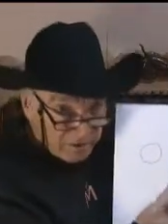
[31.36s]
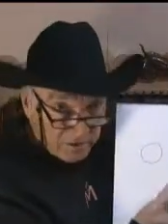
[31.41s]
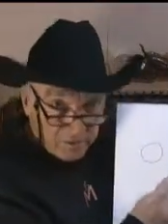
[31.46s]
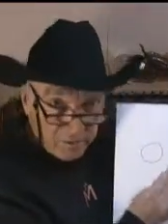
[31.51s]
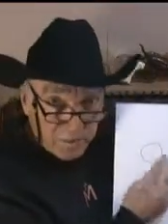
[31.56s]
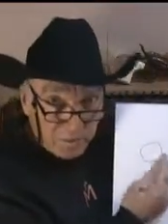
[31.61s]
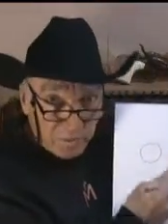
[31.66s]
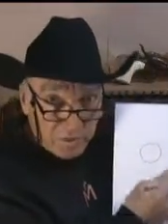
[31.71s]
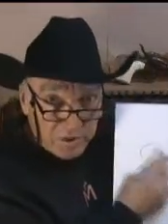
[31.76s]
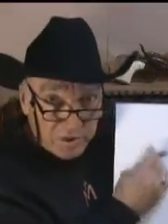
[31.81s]
You've
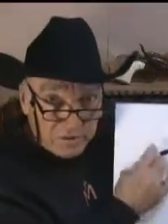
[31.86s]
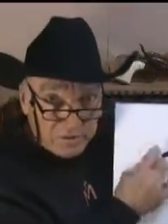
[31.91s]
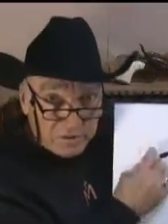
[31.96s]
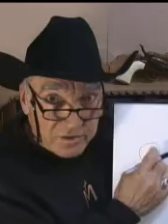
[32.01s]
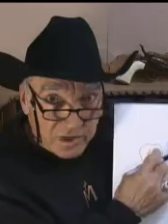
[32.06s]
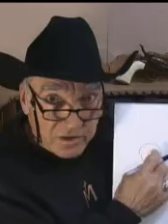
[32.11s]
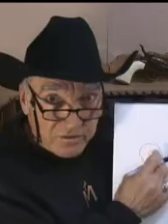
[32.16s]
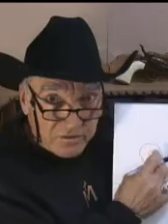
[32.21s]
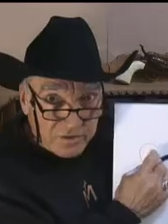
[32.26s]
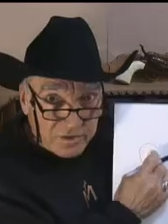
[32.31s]
been putting
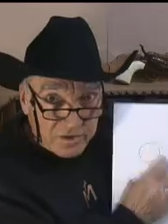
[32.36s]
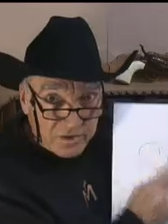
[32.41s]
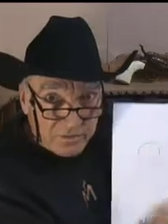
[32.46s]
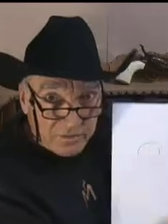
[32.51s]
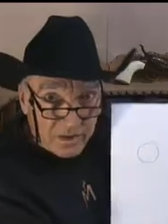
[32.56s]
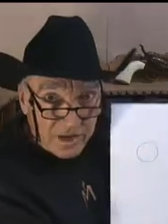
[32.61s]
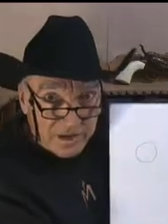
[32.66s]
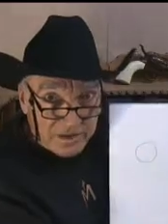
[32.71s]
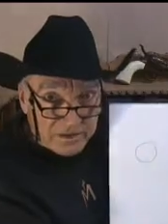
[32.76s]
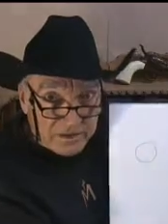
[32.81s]
stuff in your
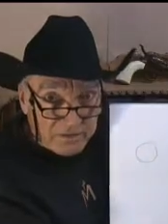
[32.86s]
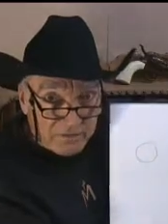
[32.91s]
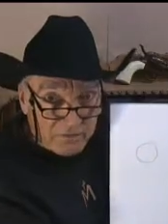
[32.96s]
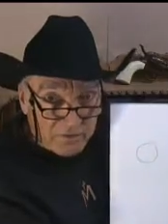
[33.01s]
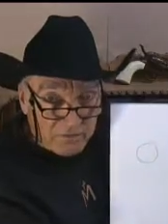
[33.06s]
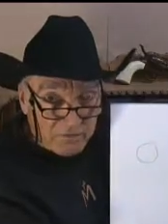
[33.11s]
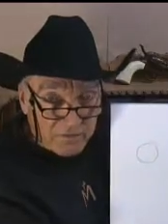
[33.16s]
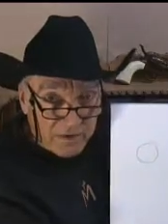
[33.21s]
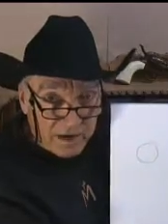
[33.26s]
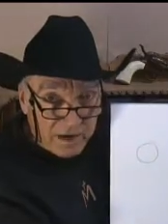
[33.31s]
basket
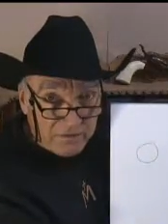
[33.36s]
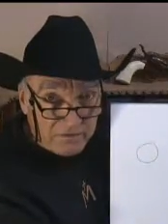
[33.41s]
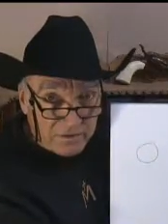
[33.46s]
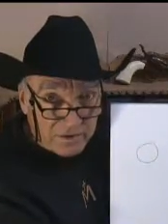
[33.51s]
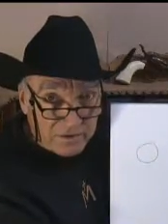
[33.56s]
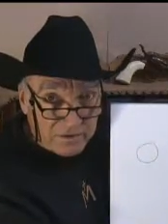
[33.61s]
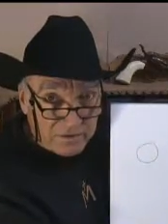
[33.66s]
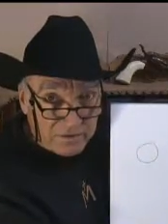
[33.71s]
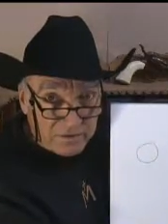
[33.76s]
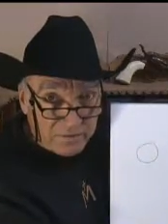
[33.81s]
for 5
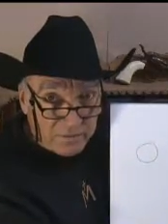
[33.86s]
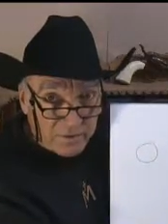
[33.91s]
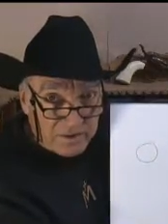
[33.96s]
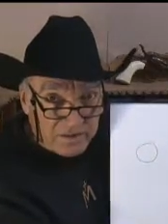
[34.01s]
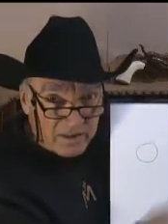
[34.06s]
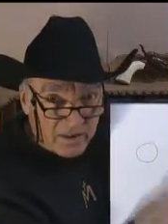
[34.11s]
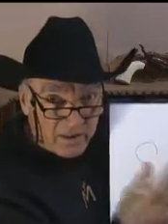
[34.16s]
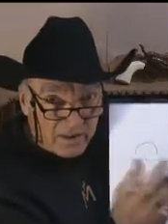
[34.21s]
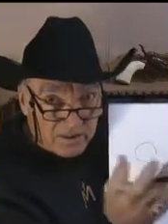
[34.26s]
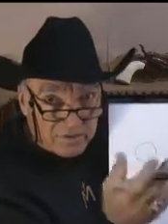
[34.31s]
years.
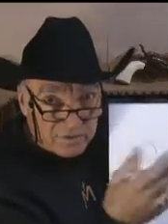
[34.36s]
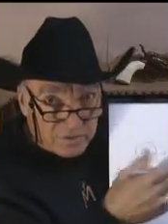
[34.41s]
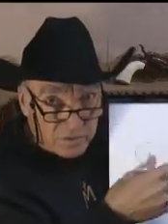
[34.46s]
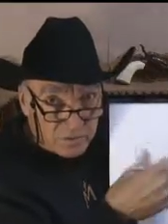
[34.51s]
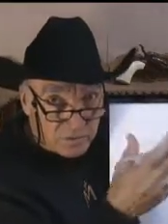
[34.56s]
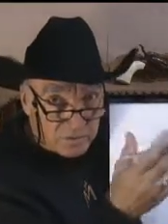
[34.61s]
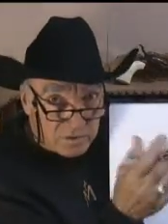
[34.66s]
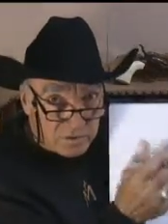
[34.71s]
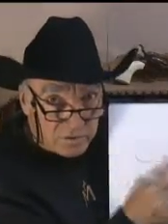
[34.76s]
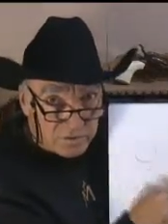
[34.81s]
Been to art
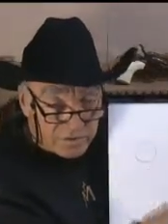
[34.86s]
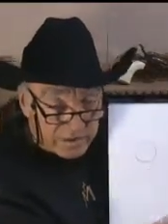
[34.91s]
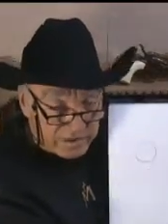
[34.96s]
school or